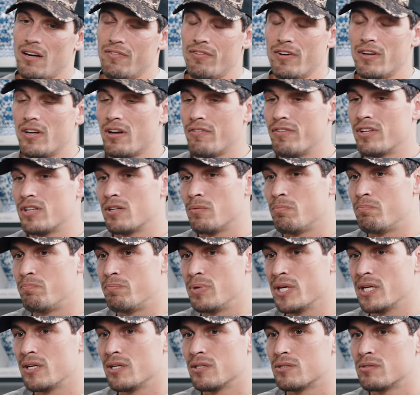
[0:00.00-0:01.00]
and I think I think the
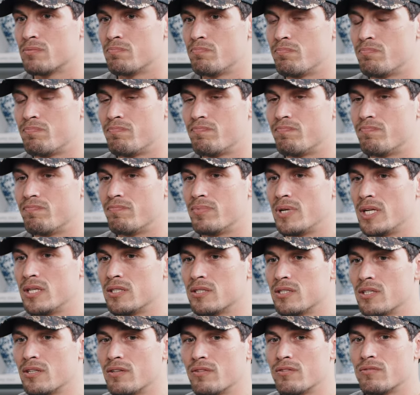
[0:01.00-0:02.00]
biggest
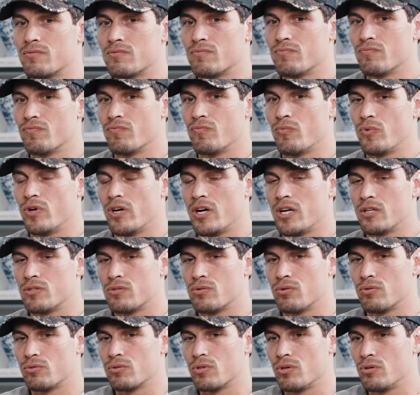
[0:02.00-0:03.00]
blessing where I
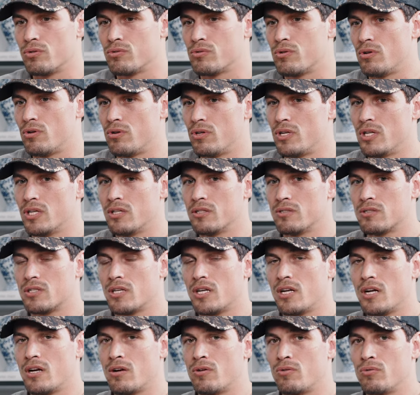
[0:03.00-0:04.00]
took those learnings
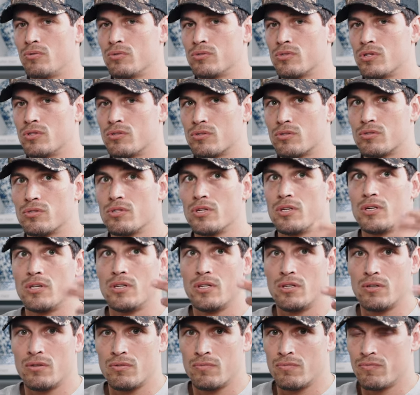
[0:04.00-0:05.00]
that I was interested
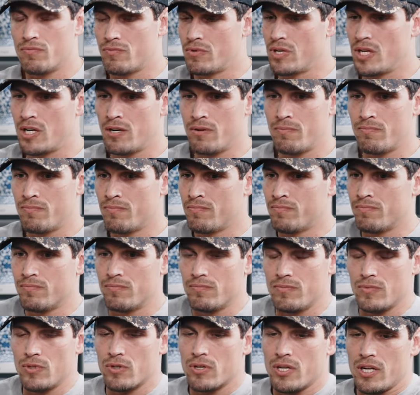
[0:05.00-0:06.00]
in and
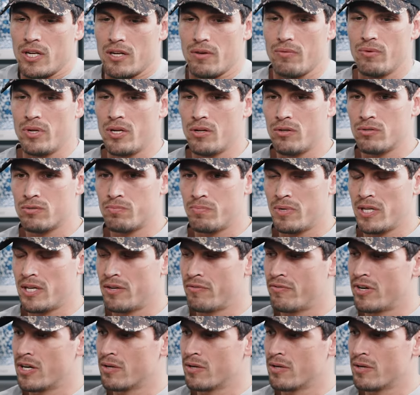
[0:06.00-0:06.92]
um, looking at when I was playing